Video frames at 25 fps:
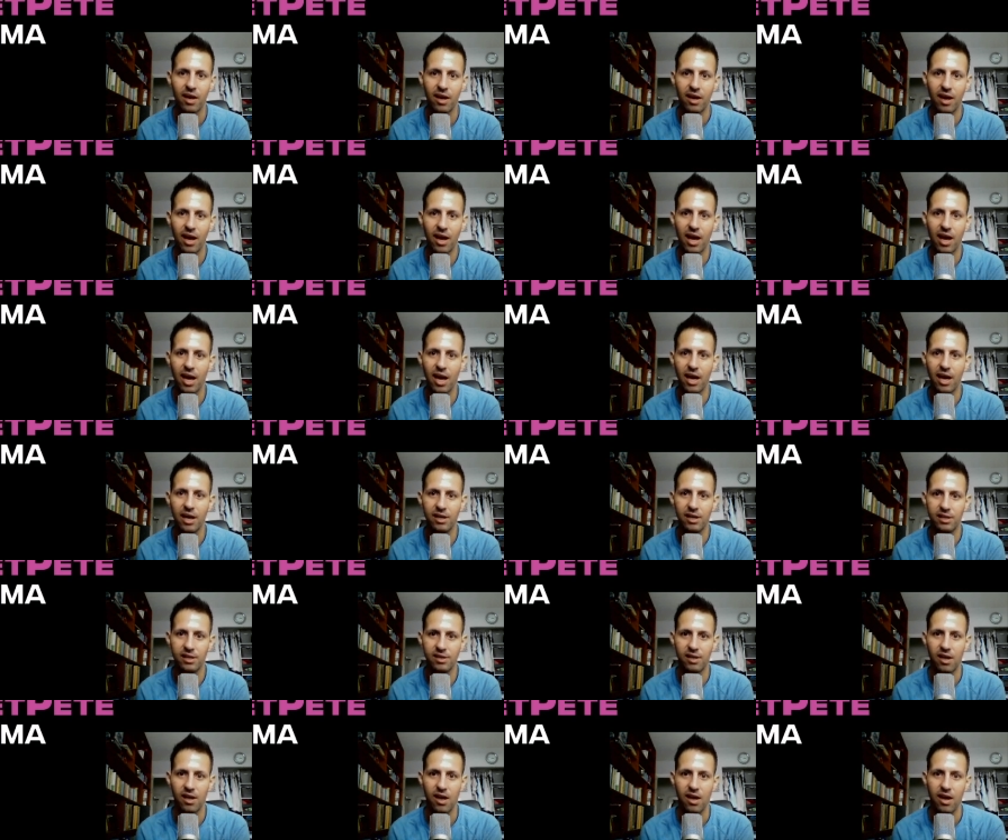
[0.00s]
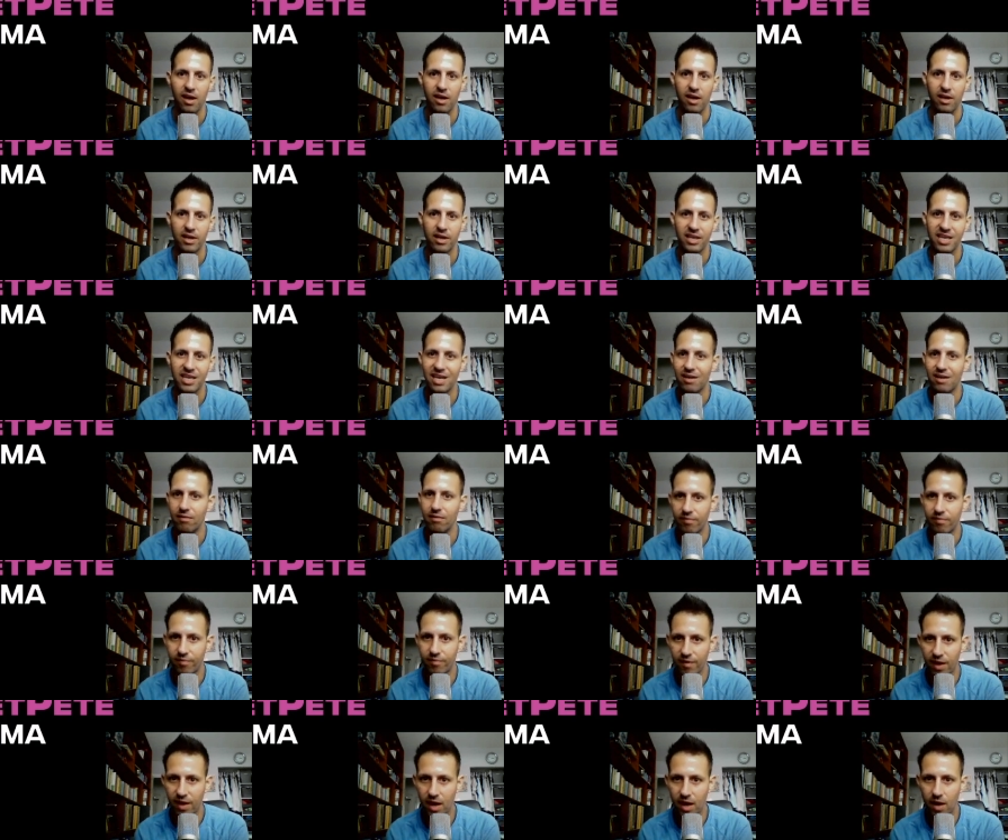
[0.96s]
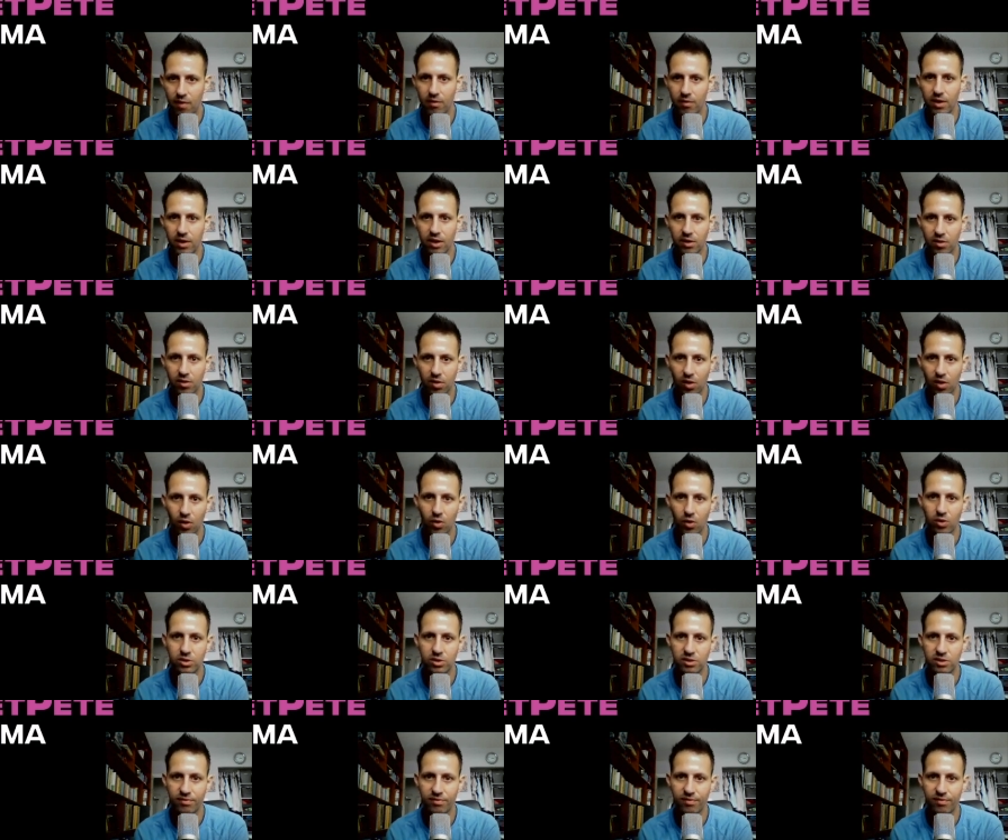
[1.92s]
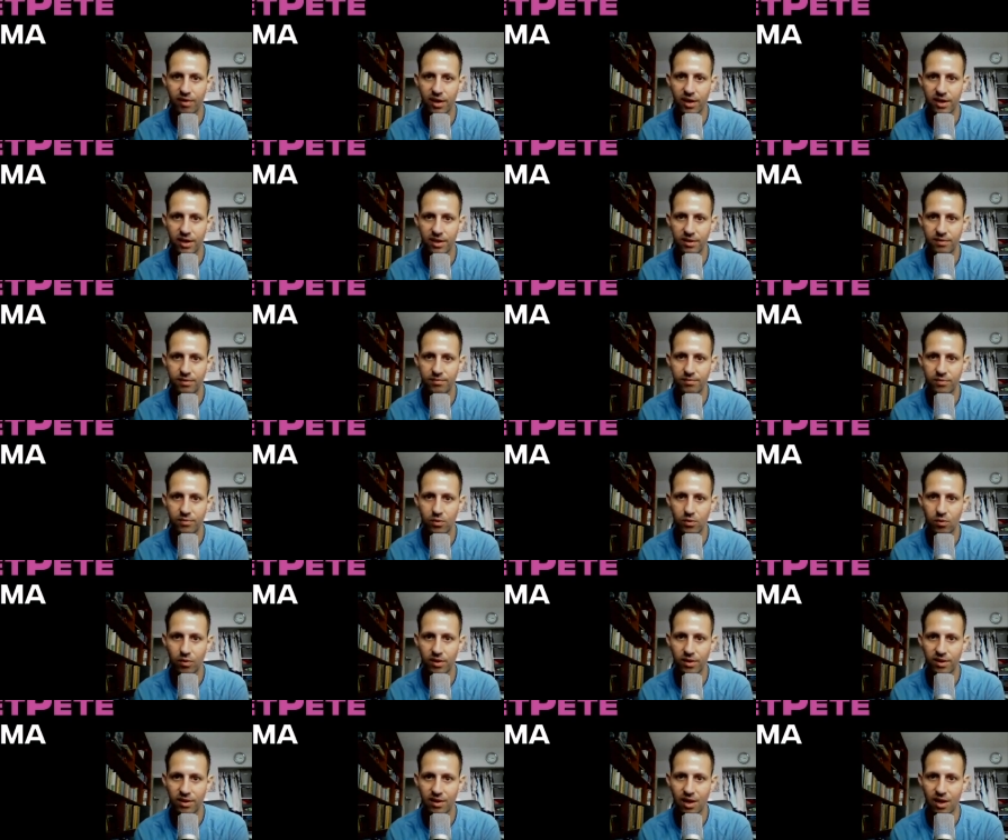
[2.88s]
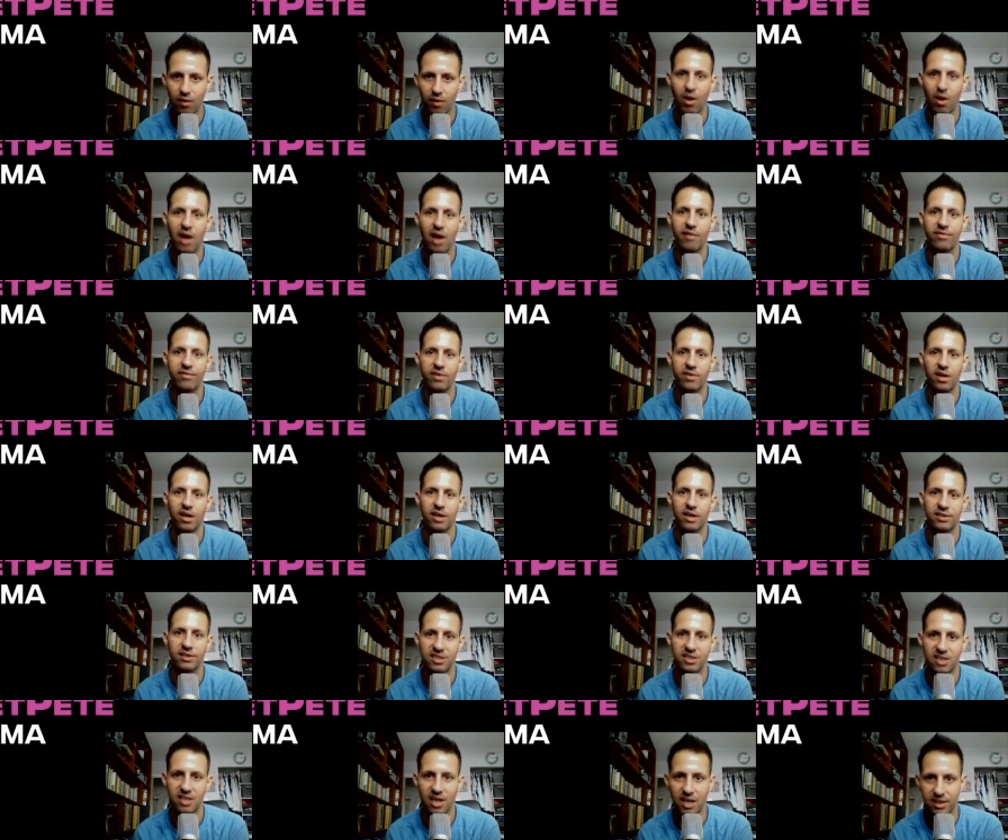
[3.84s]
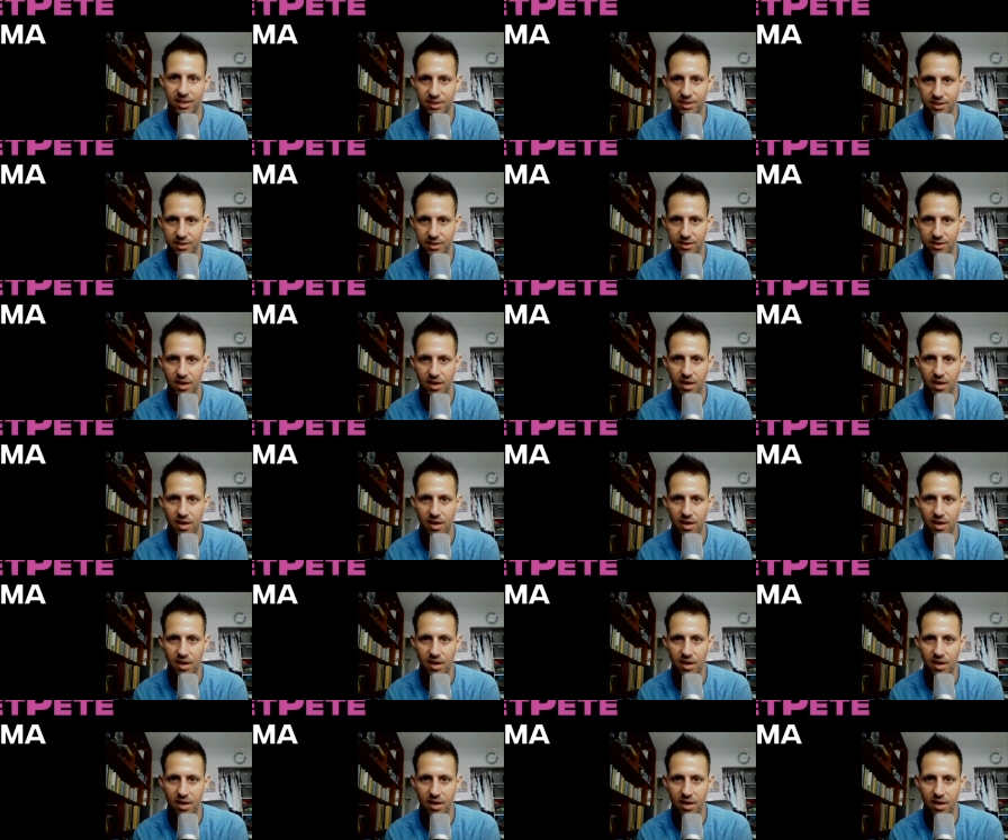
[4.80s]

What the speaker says: And he had a very close fight with Rafion Stotts.